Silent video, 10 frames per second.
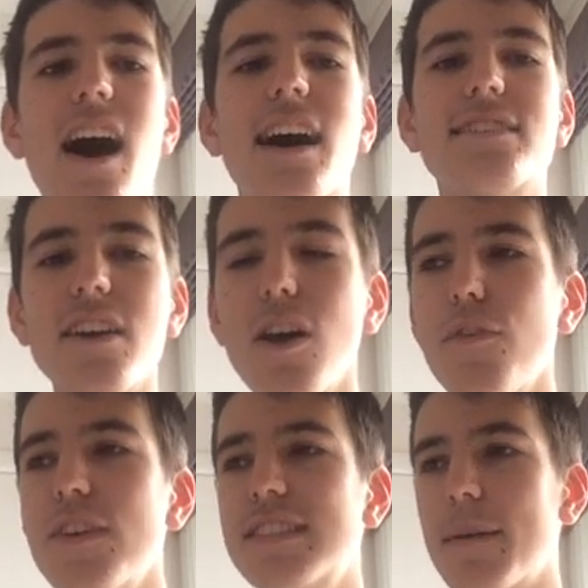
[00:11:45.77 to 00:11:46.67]
I don't know
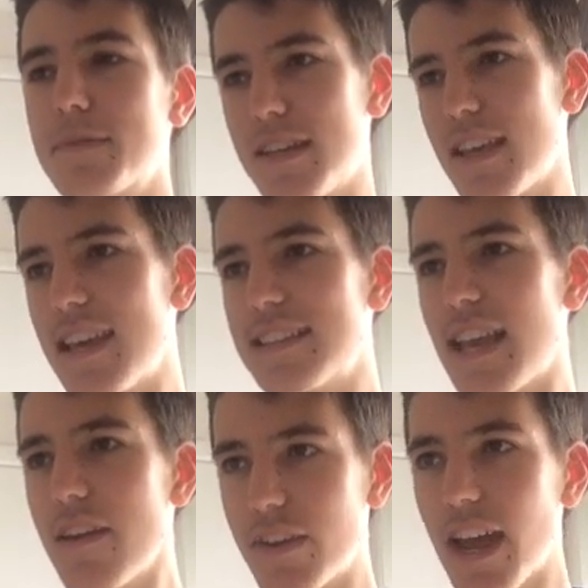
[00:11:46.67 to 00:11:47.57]
if it's up to these
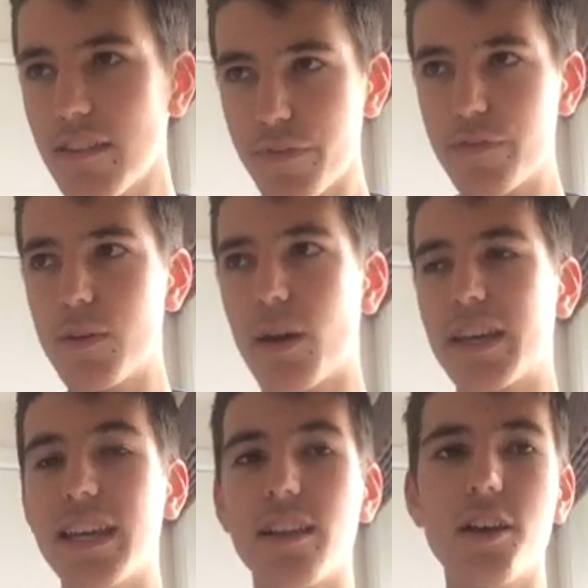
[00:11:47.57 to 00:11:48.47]
even at
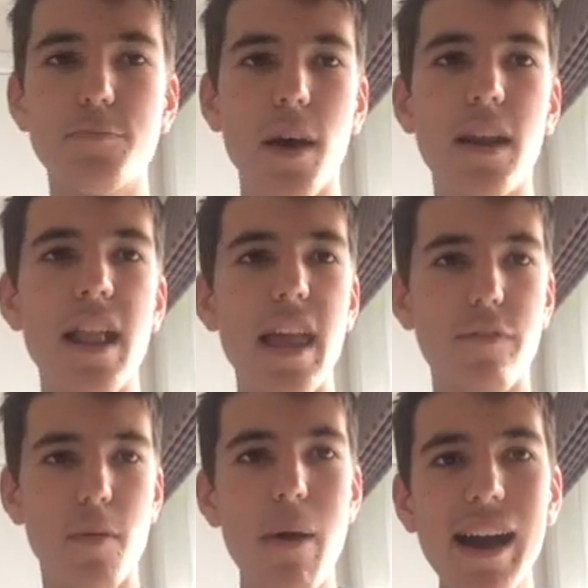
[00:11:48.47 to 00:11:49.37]
51 kilos, but
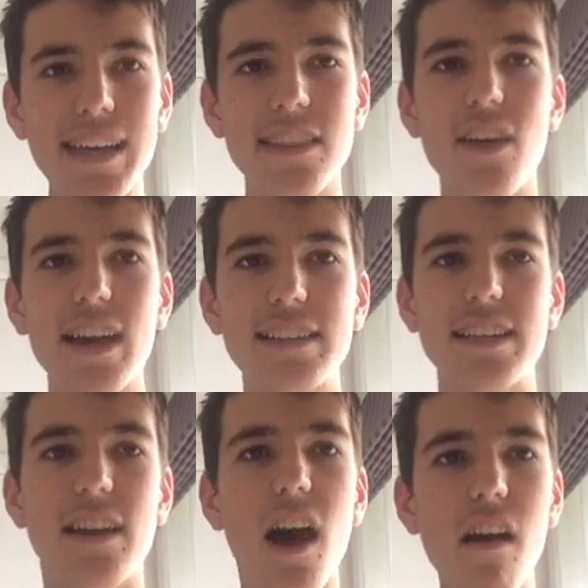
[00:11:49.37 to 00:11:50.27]
if the market likes
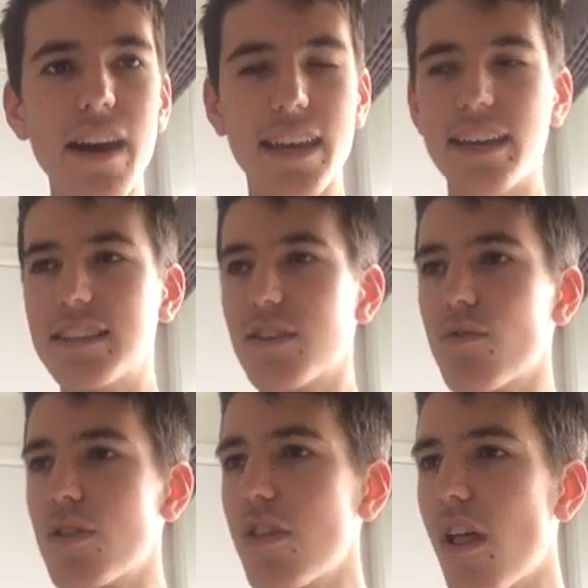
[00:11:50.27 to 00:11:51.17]
it, I reckon it's a
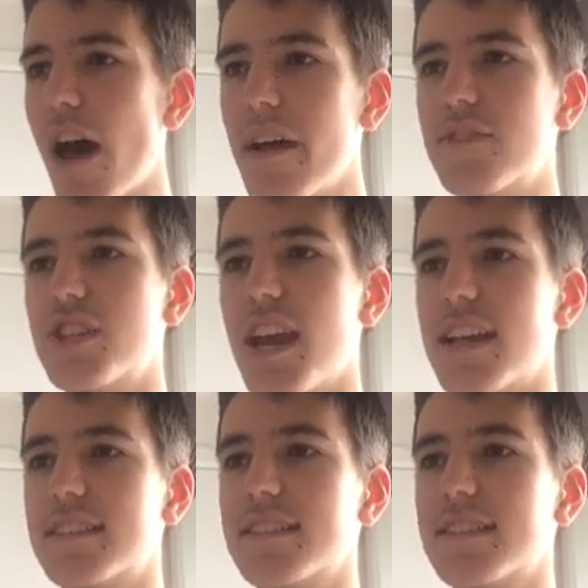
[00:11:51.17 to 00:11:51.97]
live chance.